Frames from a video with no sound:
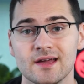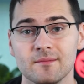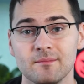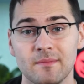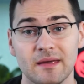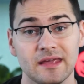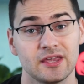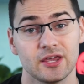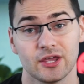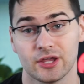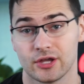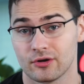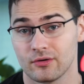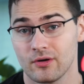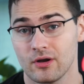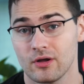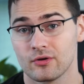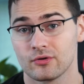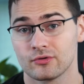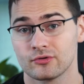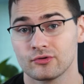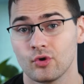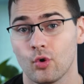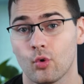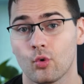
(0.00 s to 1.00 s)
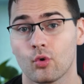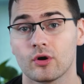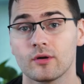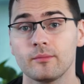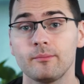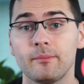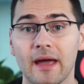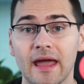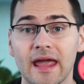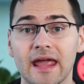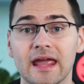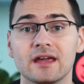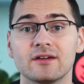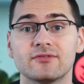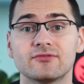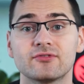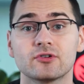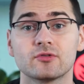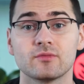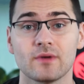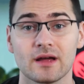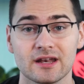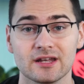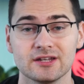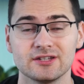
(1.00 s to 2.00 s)
make it your own, or pay
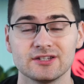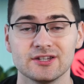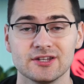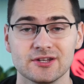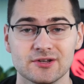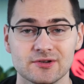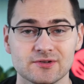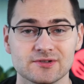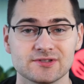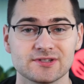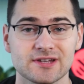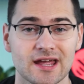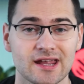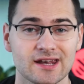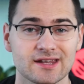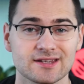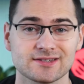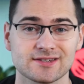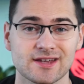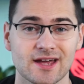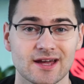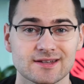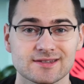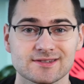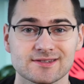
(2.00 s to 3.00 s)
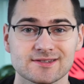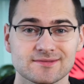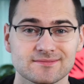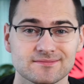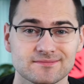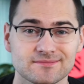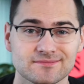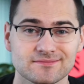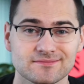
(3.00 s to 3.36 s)
for ready-to-use datasets.